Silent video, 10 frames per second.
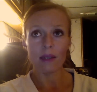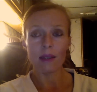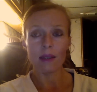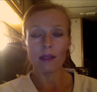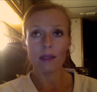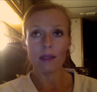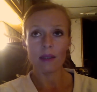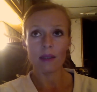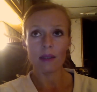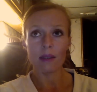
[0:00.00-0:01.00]

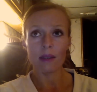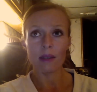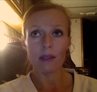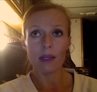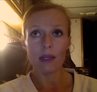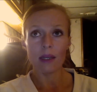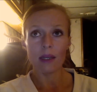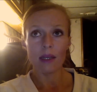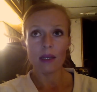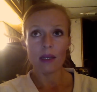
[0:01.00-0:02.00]

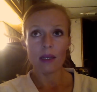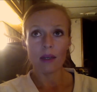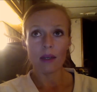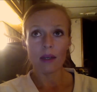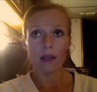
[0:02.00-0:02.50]
Nobody speaks.